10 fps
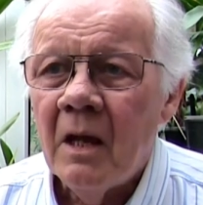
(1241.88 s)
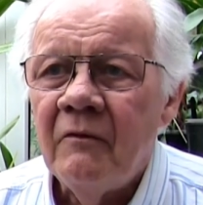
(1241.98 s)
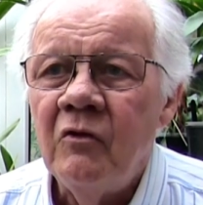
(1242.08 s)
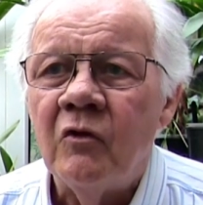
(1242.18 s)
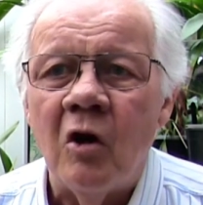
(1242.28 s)

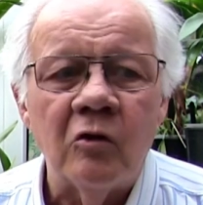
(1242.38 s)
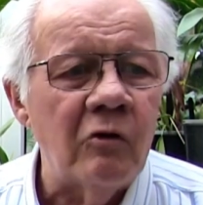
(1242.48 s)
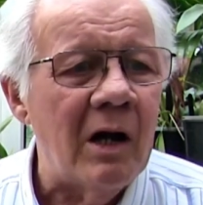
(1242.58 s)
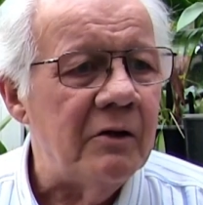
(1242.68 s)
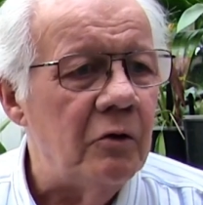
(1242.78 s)
You've got
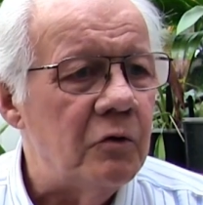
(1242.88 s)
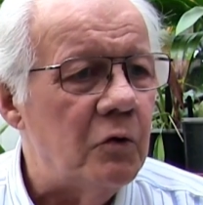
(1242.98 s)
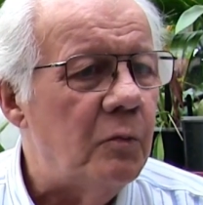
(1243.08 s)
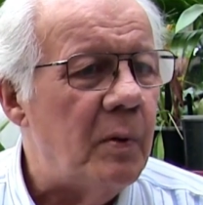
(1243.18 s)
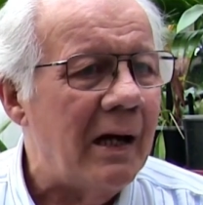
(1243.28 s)
granules
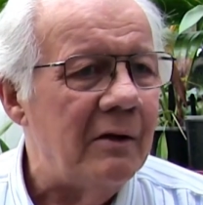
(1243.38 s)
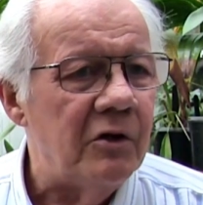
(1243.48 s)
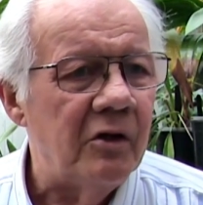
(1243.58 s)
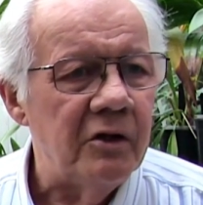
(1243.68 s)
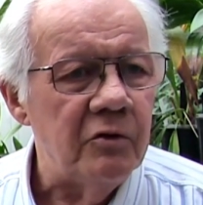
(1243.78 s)
or
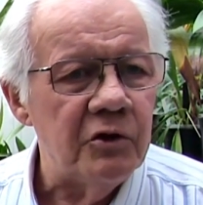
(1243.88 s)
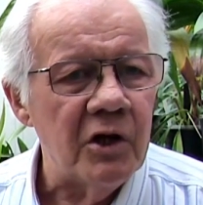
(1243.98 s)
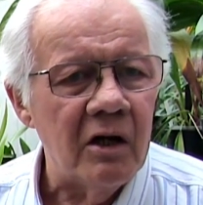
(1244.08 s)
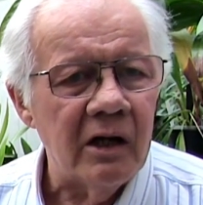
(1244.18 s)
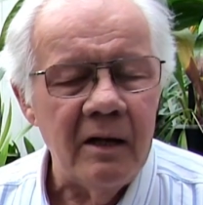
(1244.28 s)
powder and you
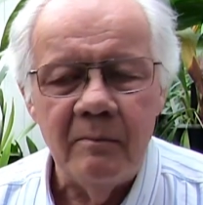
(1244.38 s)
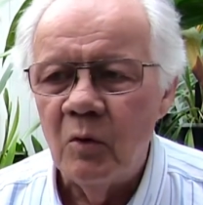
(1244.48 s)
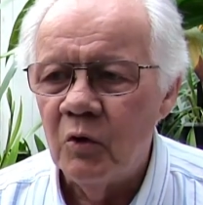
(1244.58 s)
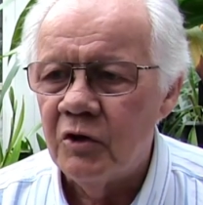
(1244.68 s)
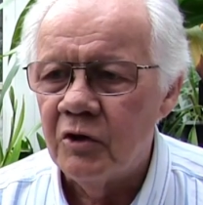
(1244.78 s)
start getting
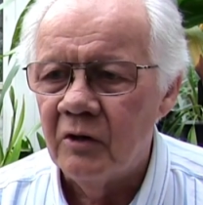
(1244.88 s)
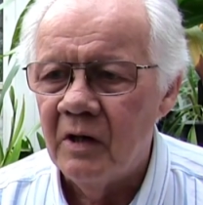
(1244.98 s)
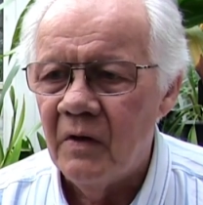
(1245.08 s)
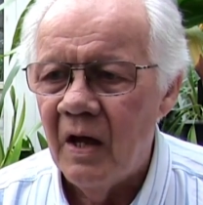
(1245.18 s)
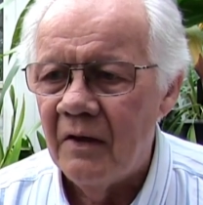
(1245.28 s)
moisture
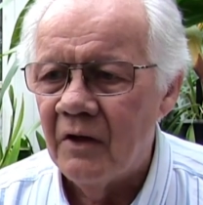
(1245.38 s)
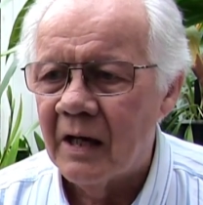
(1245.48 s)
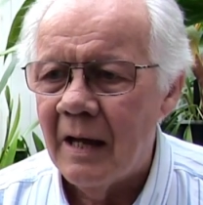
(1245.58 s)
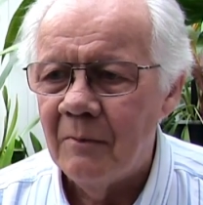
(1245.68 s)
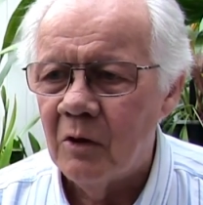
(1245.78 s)
in there, the
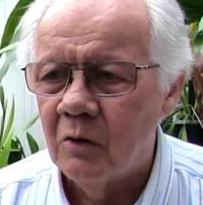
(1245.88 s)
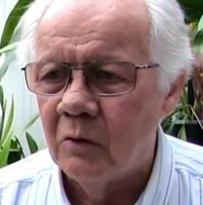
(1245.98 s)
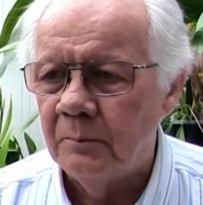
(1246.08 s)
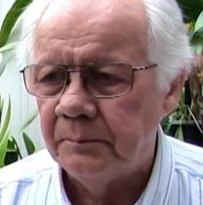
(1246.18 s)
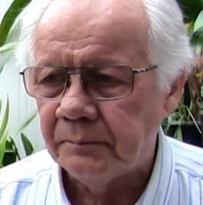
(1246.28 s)

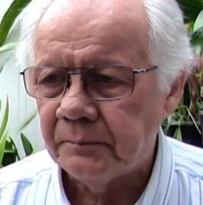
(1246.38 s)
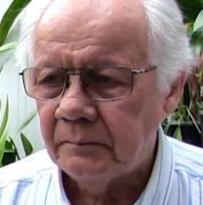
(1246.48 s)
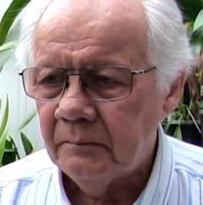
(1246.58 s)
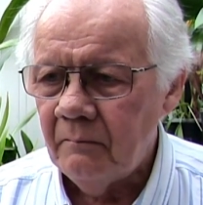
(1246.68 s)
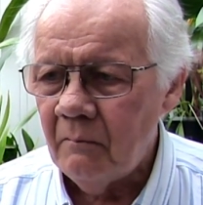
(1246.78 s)
chemical
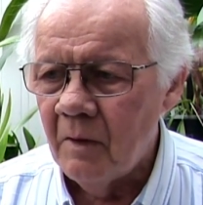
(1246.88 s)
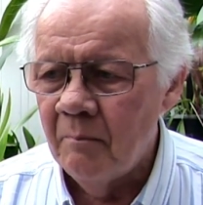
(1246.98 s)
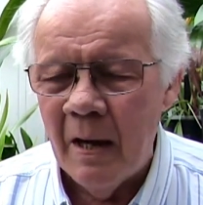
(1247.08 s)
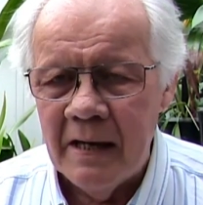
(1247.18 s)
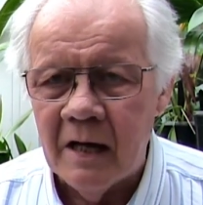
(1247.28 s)

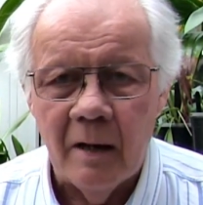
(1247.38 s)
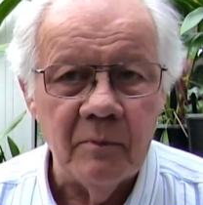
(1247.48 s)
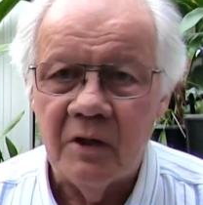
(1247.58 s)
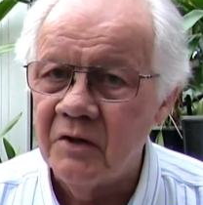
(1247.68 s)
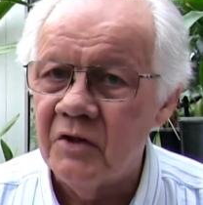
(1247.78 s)

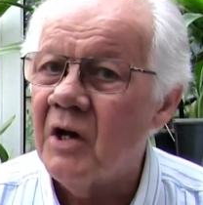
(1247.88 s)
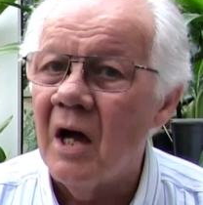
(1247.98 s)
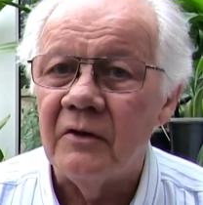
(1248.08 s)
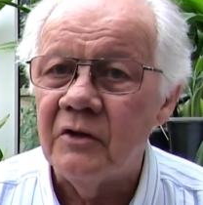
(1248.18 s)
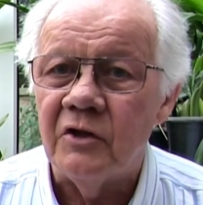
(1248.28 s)
makeup can
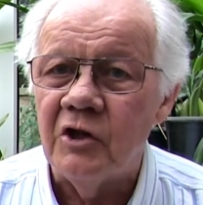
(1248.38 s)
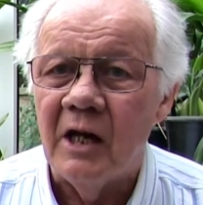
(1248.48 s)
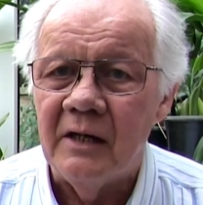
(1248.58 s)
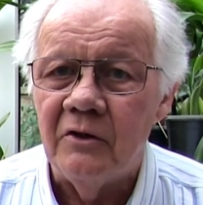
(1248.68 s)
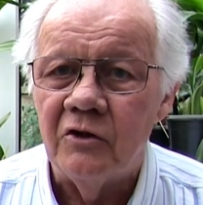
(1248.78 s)
start to
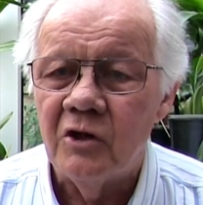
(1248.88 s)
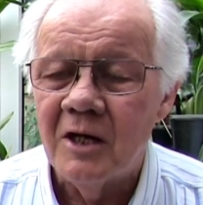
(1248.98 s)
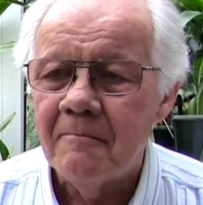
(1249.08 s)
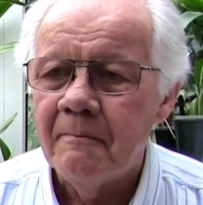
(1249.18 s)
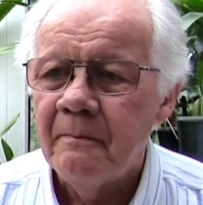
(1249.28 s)
change
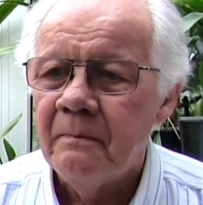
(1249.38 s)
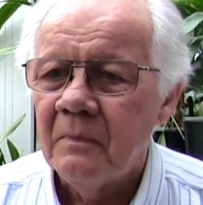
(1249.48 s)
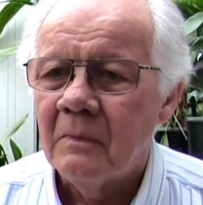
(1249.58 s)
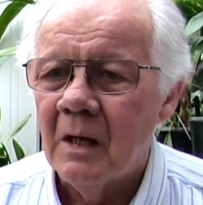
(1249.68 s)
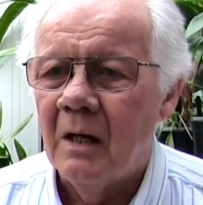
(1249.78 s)

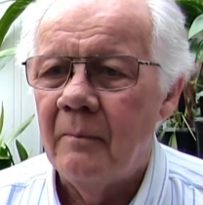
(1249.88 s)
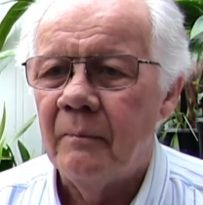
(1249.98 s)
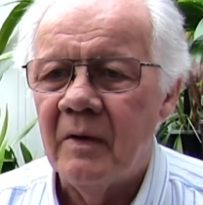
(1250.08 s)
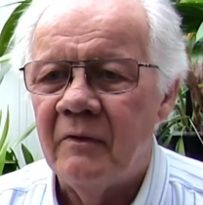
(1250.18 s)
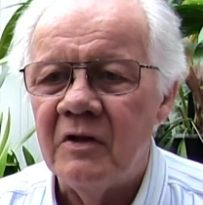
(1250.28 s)

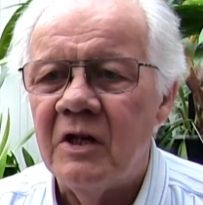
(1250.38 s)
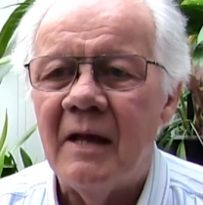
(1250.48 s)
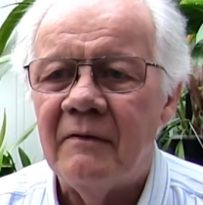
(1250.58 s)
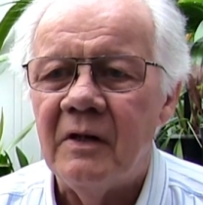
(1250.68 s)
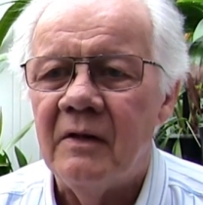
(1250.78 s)
if it's
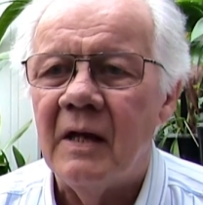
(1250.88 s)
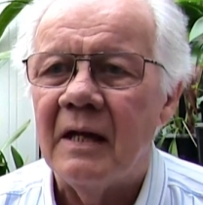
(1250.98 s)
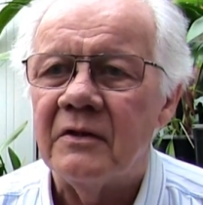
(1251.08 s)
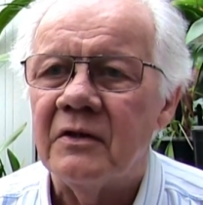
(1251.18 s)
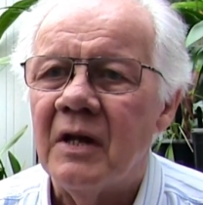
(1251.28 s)
left in
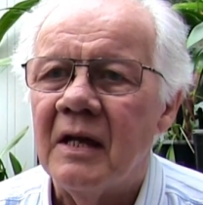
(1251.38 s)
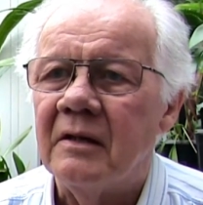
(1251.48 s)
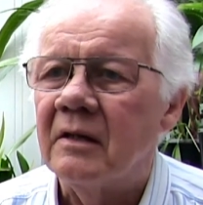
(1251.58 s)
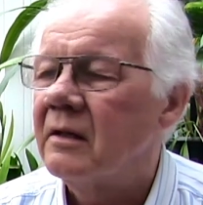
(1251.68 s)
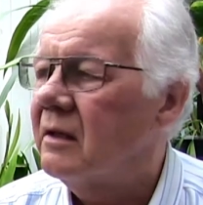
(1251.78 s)
that state.